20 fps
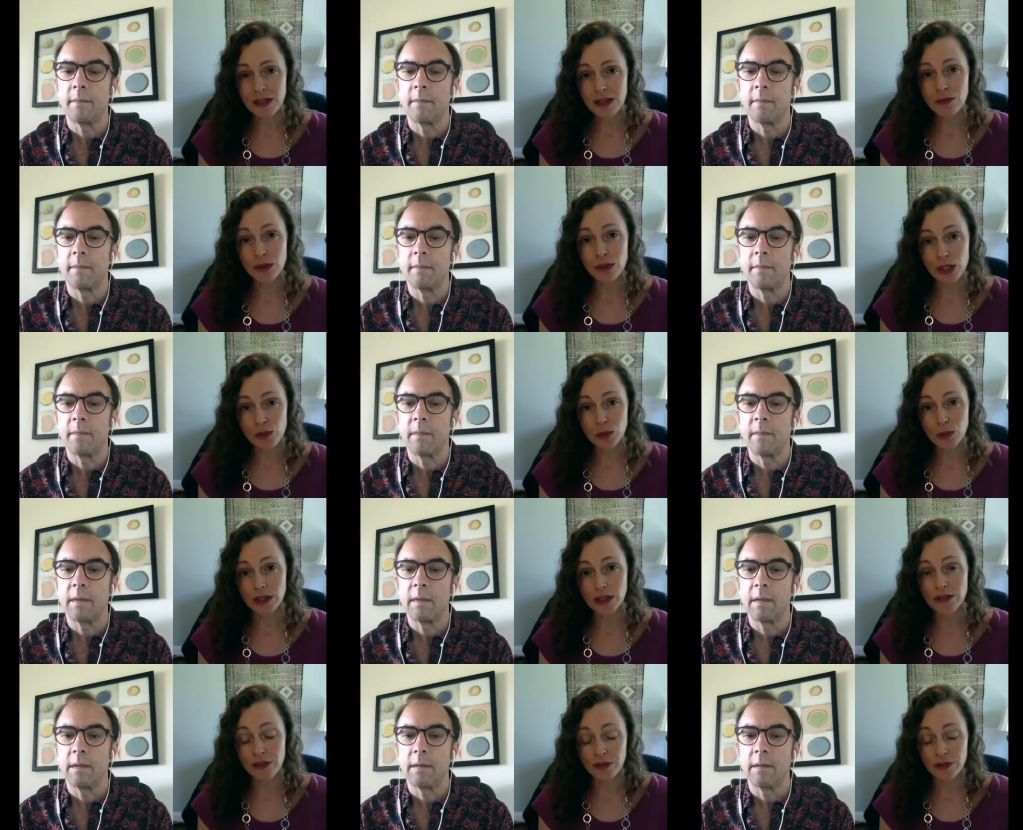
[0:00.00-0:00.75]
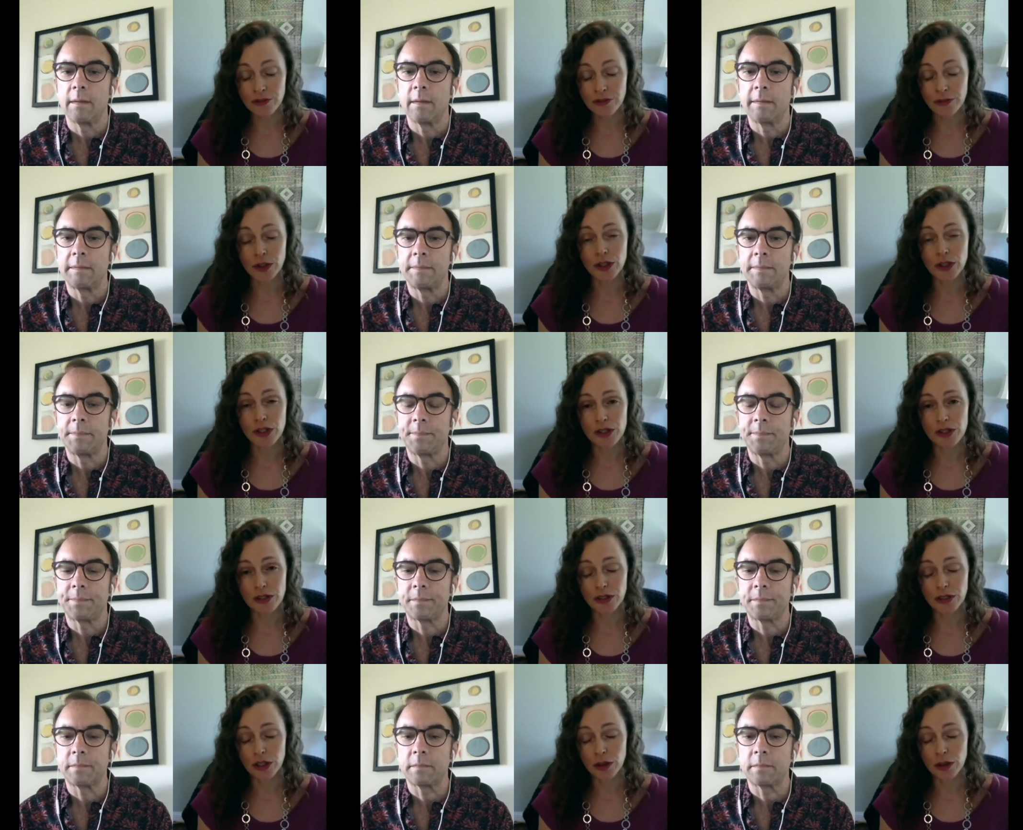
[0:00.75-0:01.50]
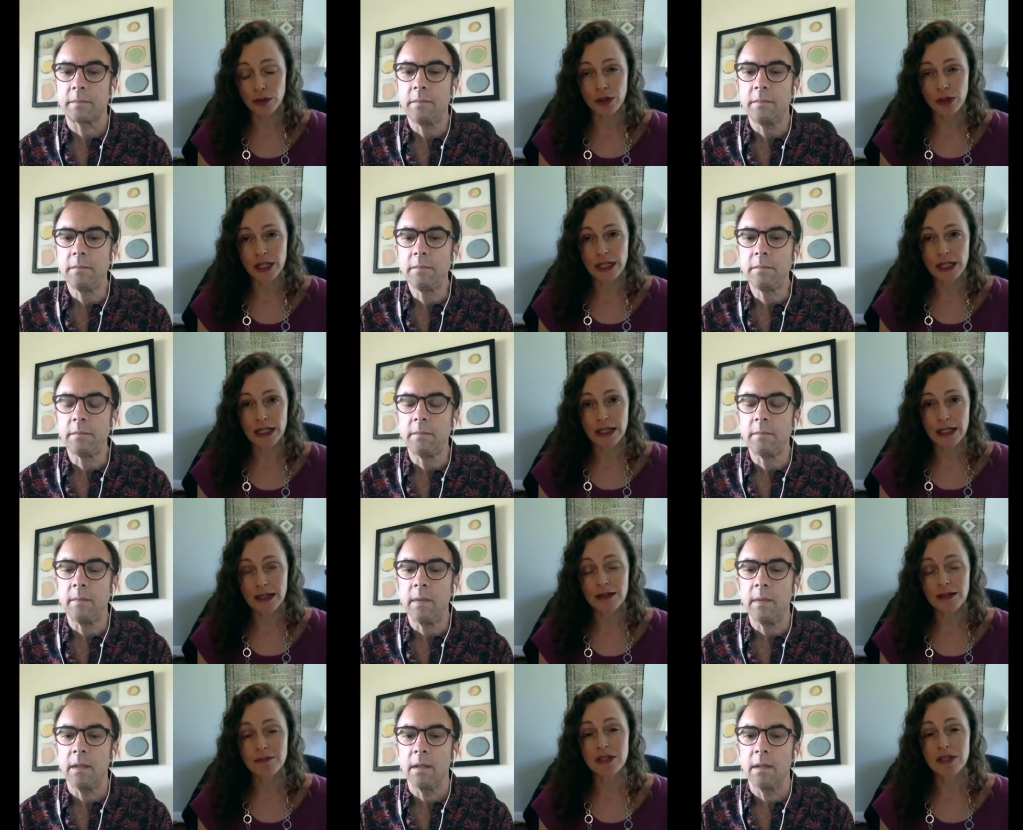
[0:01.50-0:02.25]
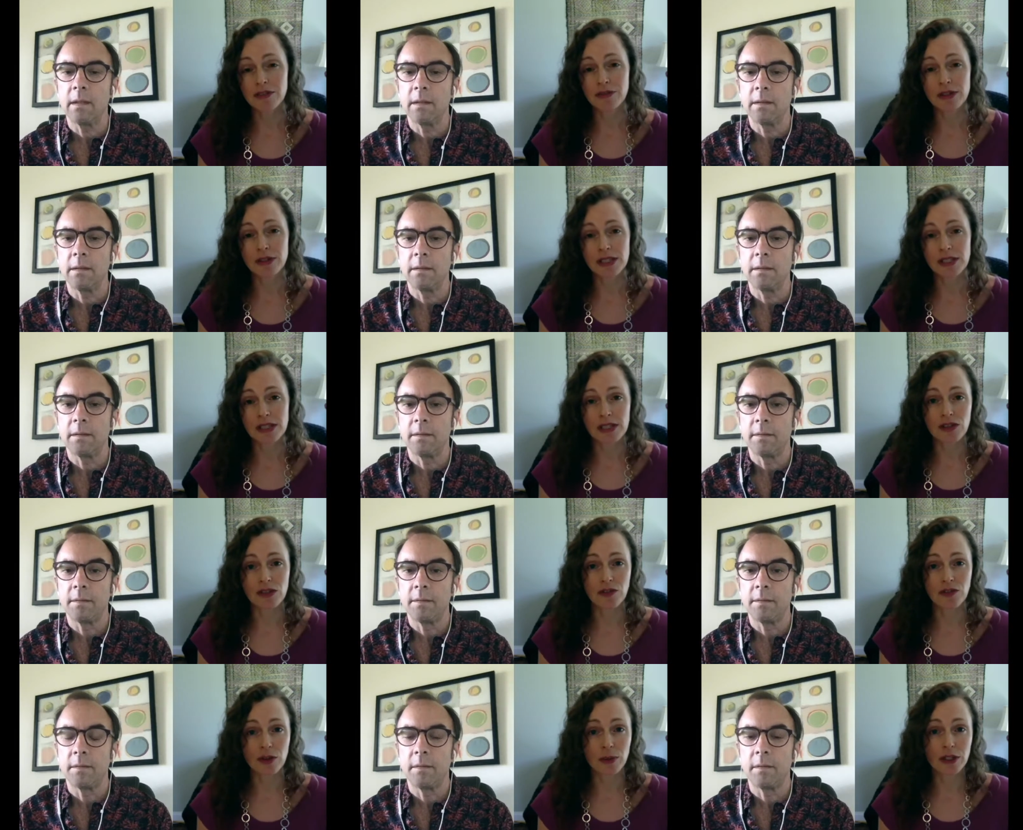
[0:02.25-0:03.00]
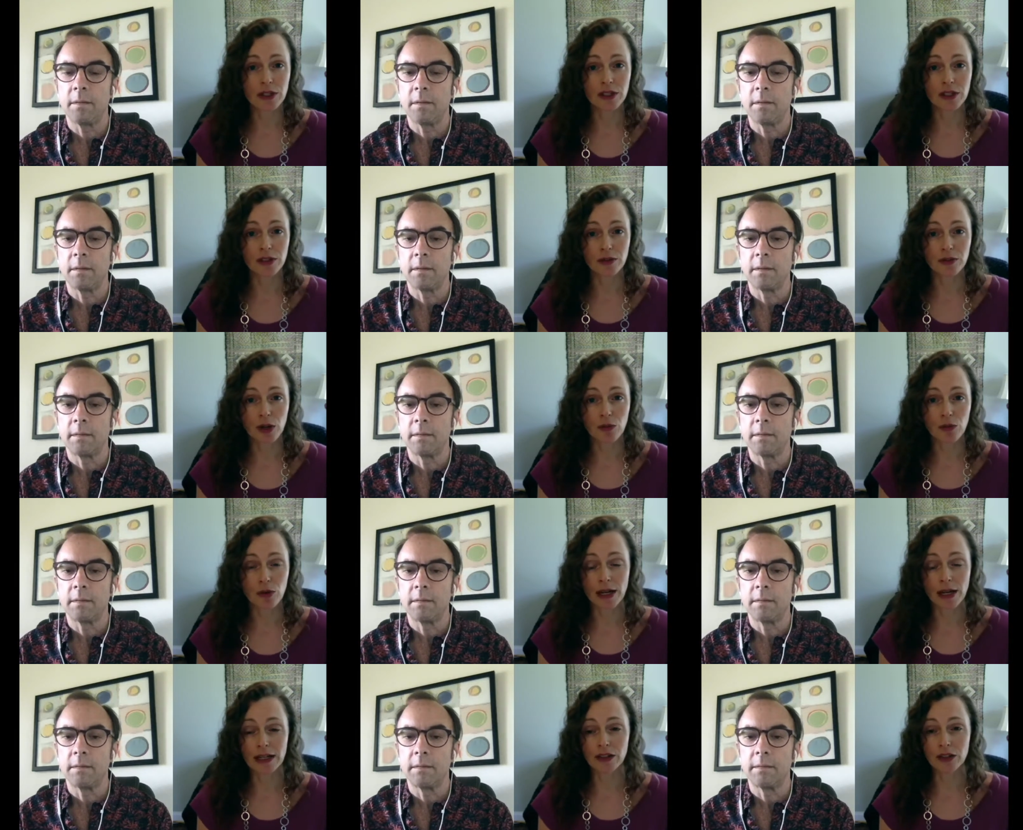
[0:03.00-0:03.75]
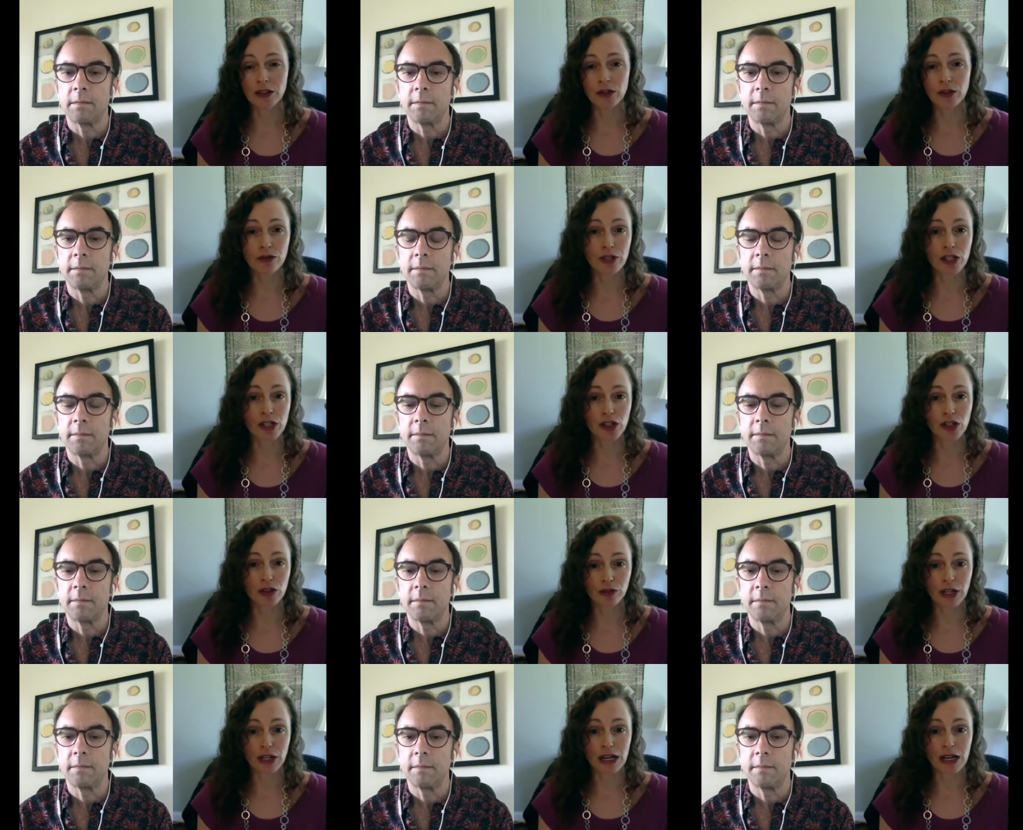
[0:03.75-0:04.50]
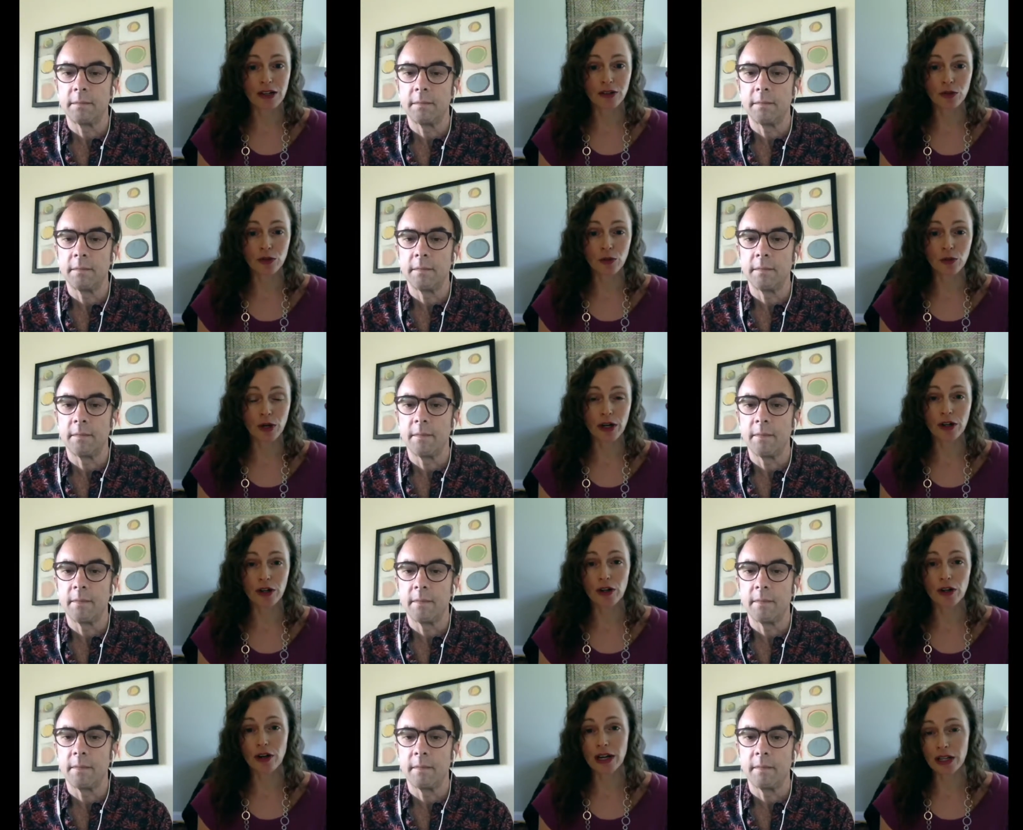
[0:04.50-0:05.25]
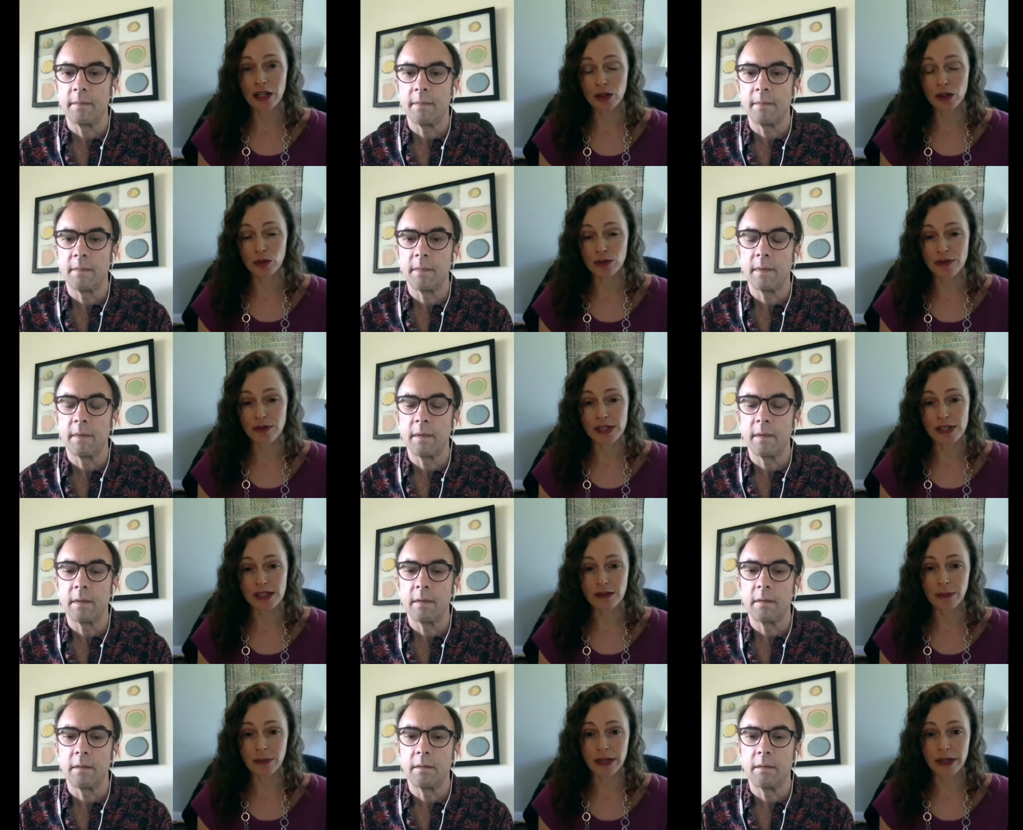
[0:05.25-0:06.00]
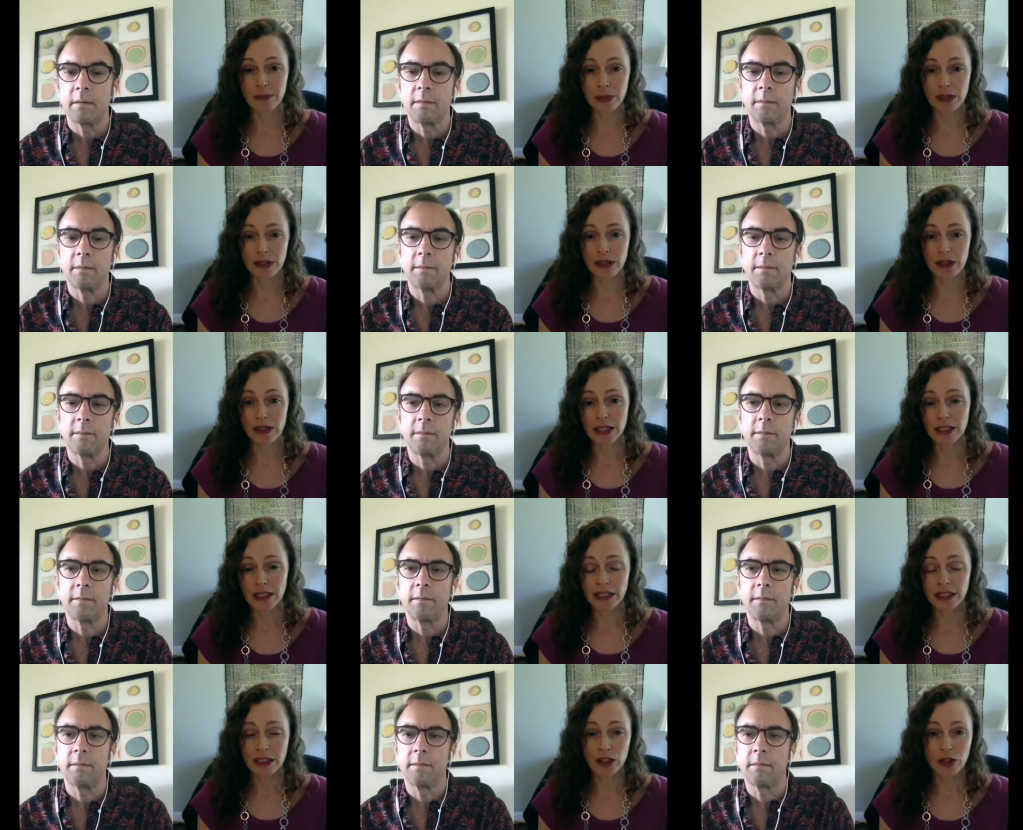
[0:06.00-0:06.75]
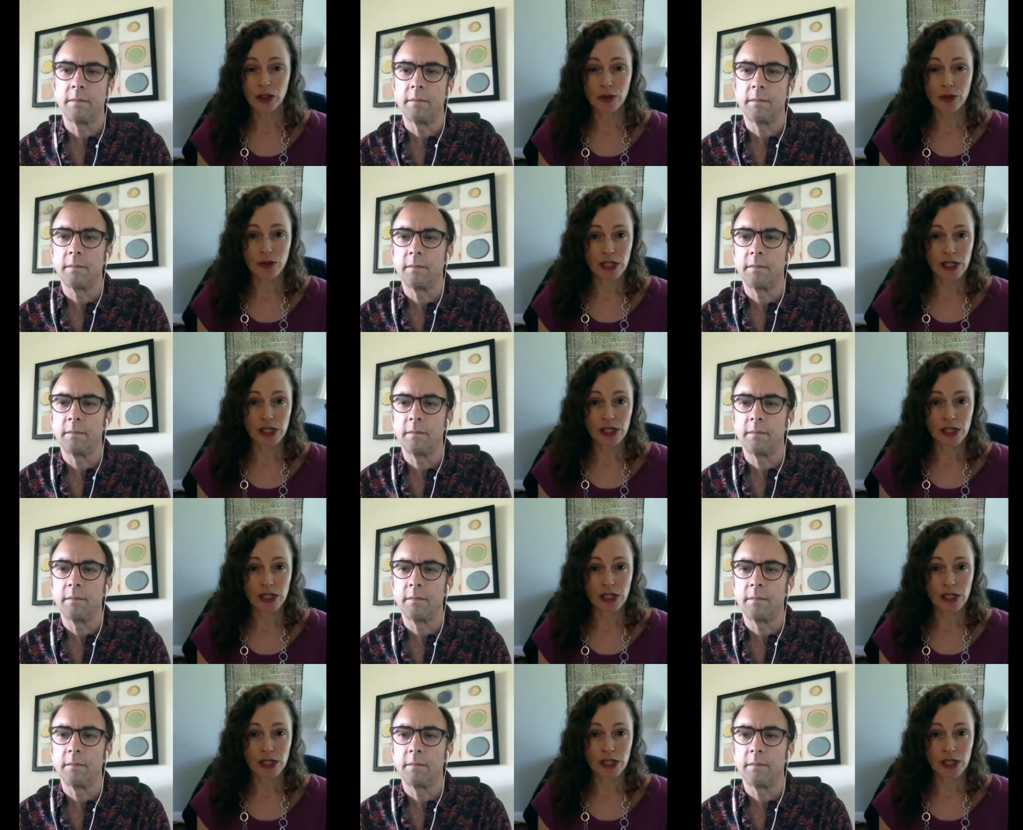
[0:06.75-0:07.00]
Speaker 1: which is one of the first you know um, differences from a, a, regular traditional doctor where your annual visit might be you know